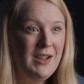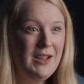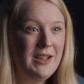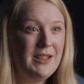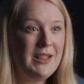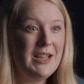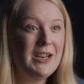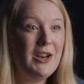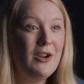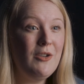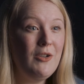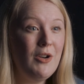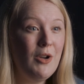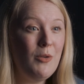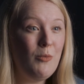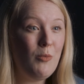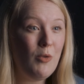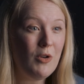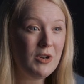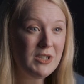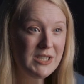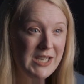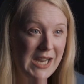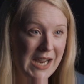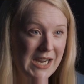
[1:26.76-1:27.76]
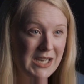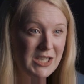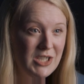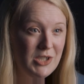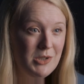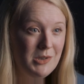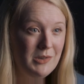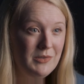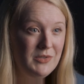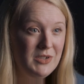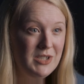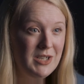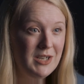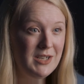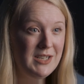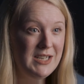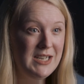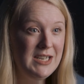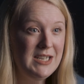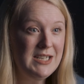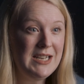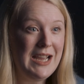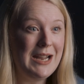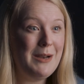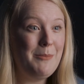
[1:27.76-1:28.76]
They don't know what text you have
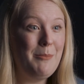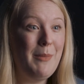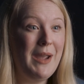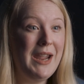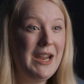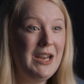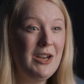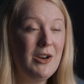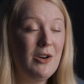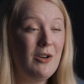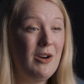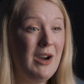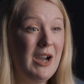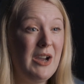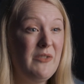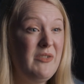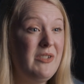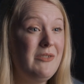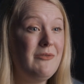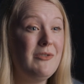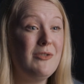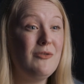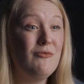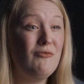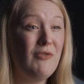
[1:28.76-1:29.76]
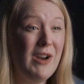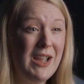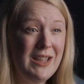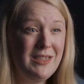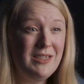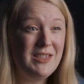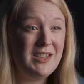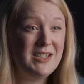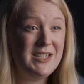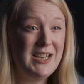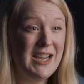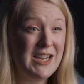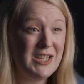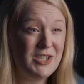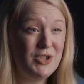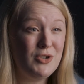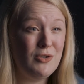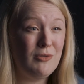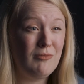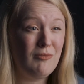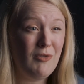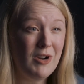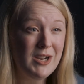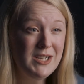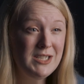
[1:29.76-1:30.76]
studied and may not have even read the text you're
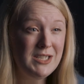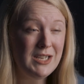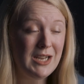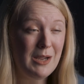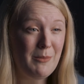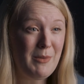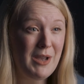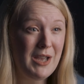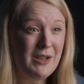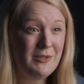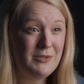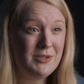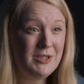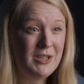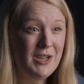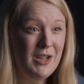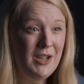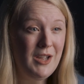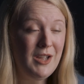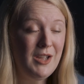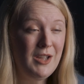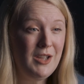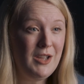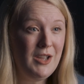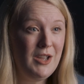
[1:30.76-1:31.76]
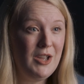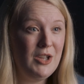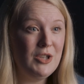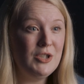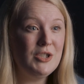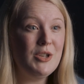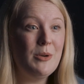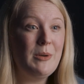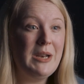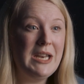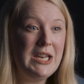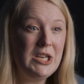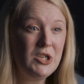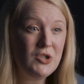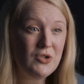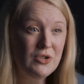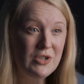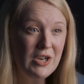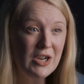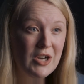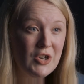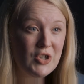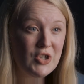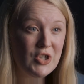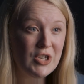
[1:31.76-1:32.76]
writing about. So an
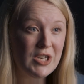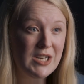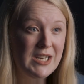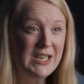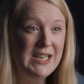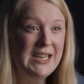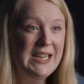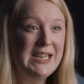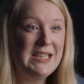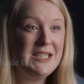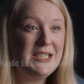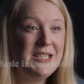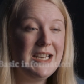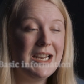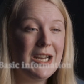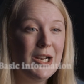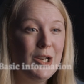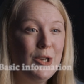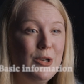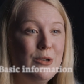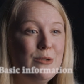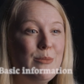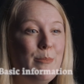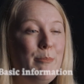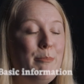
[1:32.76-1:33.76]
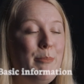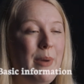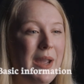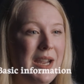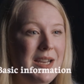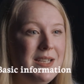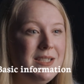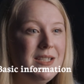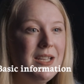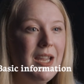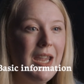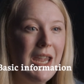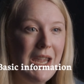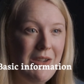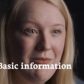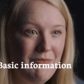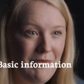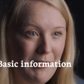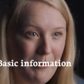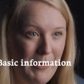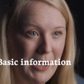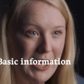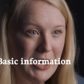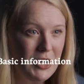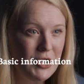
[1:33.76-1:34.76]
introduction needs to include basic
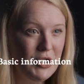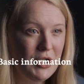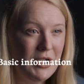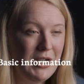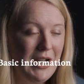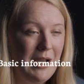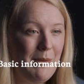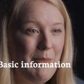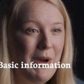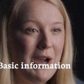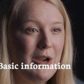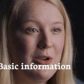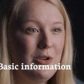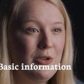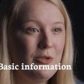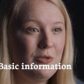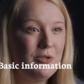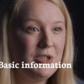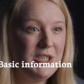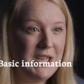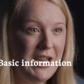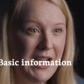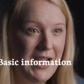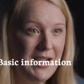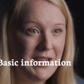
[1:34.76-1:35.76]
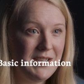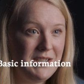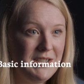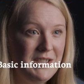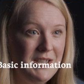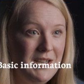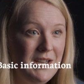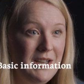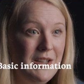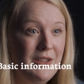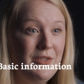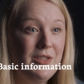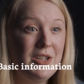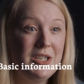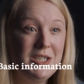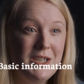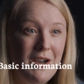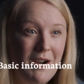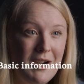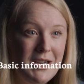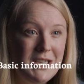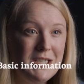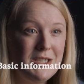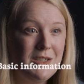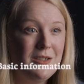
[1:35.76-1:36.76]
information about your text, the
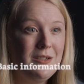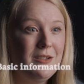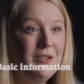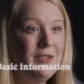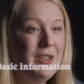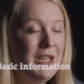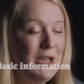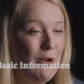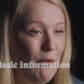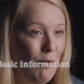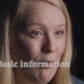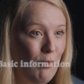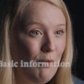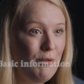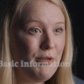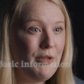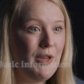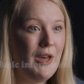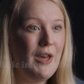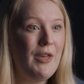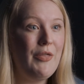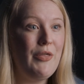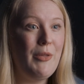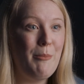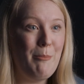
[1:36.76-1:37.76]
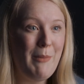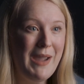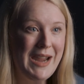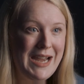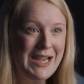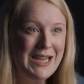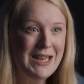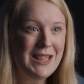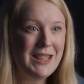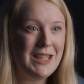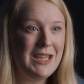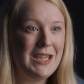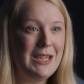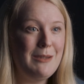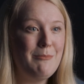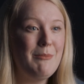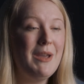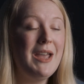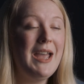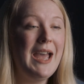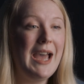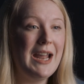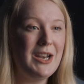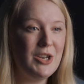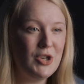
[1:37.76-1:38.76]
title, the author, the main theme,
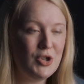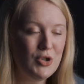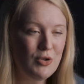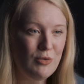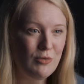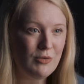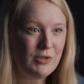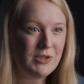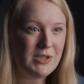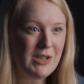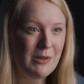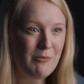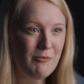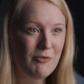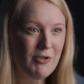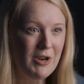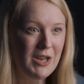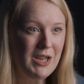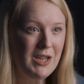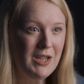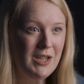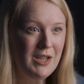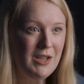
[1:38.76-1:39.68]
and a short summary.